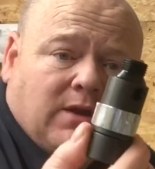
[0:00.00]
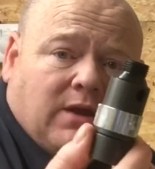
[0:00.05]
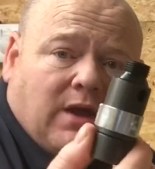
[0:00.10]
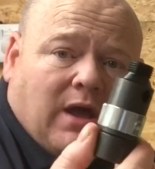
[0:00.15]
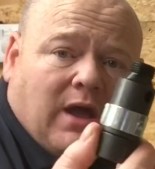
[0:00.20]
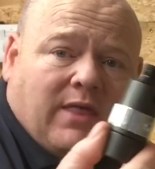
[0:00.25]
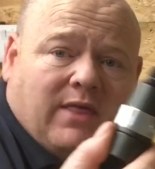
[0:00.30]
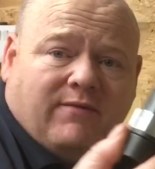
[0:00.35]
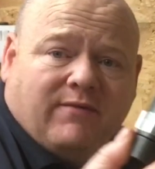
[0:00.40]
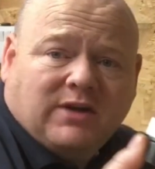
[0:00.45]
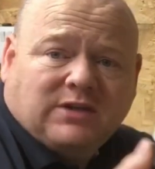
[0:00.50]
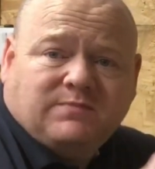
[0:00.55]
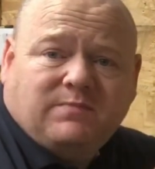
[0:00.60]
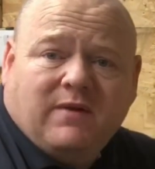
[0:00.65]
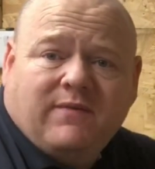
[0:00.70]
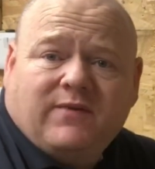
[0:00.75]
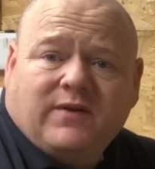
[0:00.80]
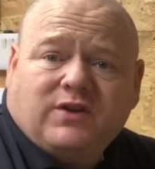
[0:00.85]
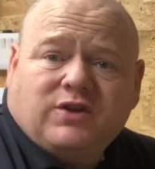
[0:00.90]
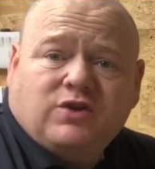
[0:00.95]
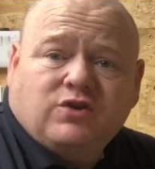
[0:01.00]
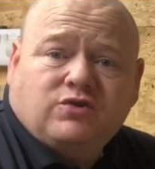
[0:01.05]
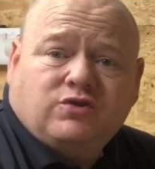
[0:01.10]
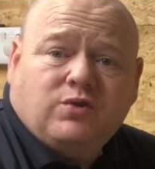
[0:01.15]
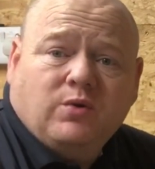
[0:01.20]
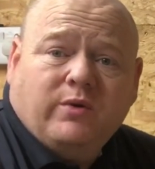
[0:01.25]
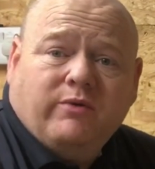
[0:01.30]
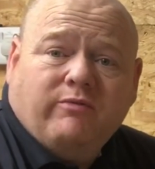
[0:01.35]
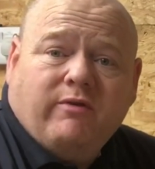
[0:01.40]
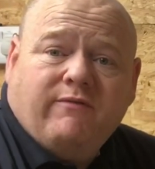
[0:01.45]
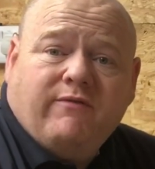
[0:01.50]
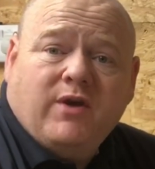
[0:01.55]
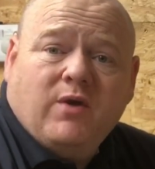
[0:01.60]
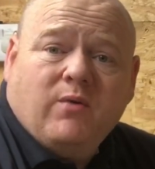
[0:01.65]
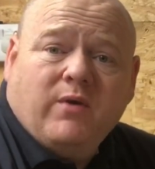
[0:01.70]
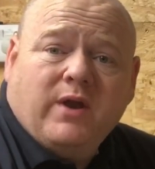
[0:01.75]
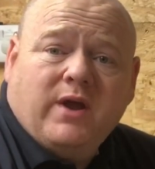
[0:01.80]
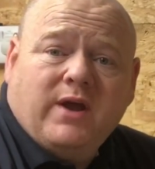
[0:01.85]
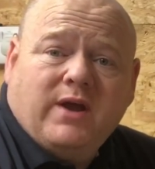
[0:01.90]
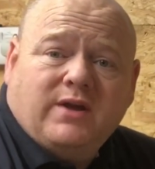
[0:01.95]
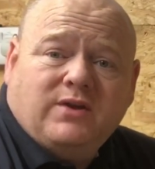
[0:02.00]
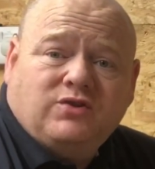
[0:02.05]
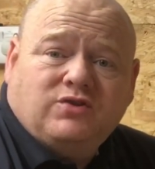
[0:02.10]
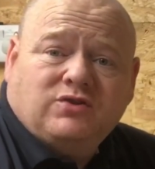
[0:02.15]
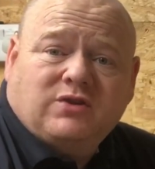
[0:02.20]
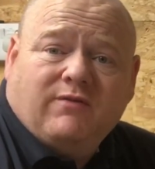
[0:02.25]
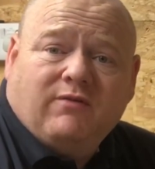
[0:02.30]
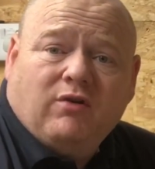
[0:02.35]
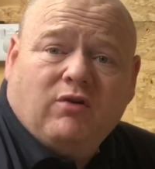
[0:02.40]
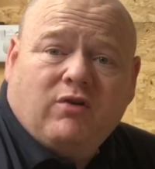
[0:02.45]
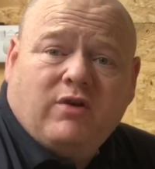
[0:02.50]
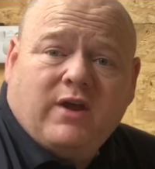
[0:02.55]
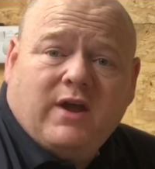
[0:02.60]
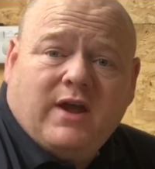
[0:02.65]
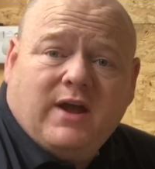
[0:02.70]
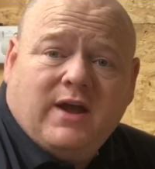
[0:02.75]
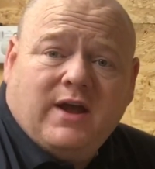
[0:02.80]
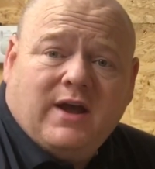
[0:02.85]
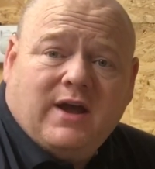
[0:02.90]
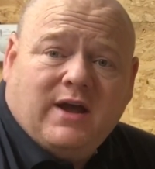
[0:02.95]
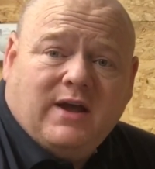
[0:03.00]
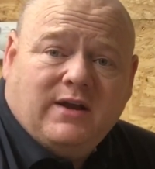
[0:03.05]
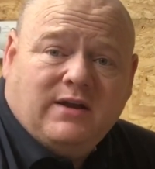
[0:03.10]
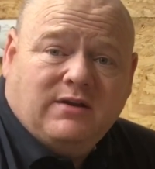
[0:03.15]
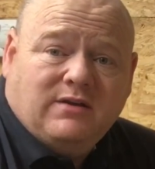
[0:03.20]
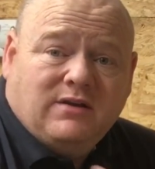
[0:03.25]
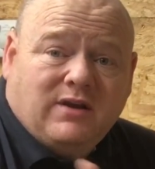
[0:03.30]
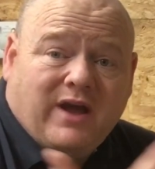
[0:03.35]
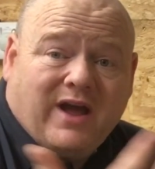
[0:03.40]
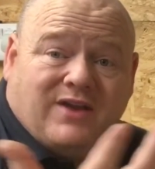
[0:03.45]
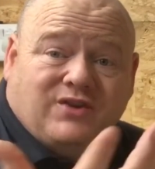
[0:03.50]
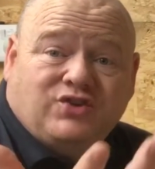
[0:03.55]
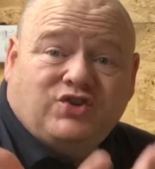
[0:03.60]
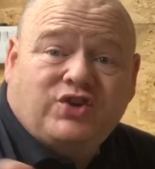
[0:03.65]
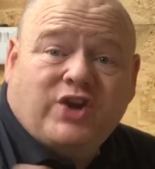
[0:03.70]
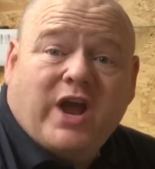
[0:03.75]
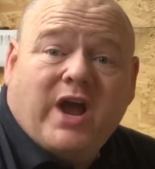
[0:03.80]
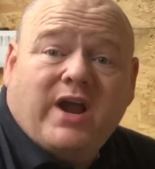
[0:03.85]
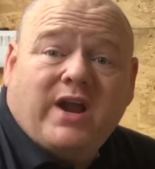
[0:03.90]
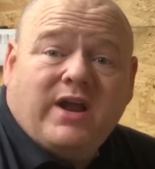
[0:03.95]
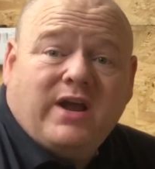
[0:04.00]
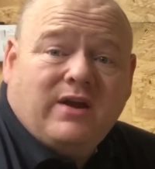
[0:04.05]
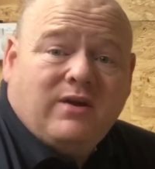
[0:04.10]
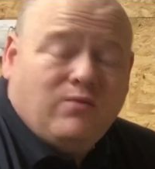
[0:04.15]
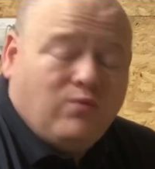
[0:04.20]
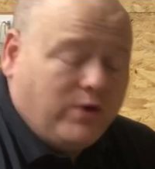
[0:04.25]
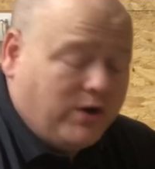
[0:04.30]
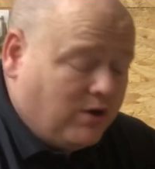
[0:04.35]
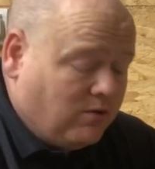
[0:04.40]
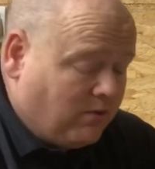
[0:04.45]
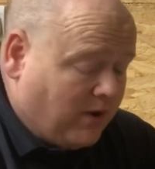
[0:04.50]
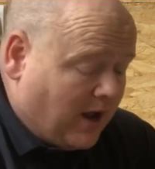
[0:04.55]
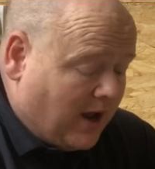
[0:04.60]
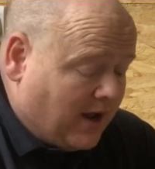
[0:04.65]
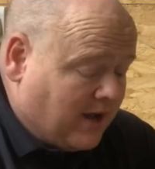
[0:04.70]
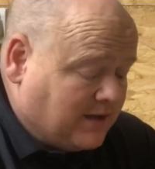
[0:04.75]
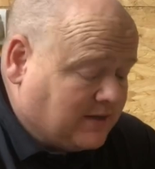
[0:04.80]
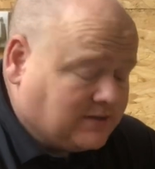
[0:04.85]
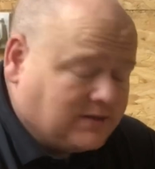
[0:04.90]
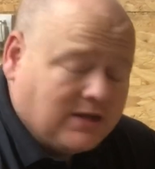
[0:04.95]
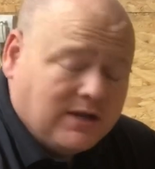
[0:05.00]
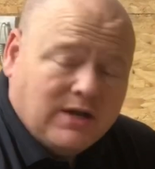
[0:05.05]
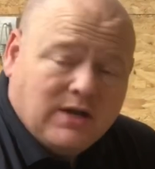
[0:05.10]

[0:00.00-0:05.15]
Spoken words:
and they've asked me if I'd just do a review on it and just have a look at it and share it with you guys.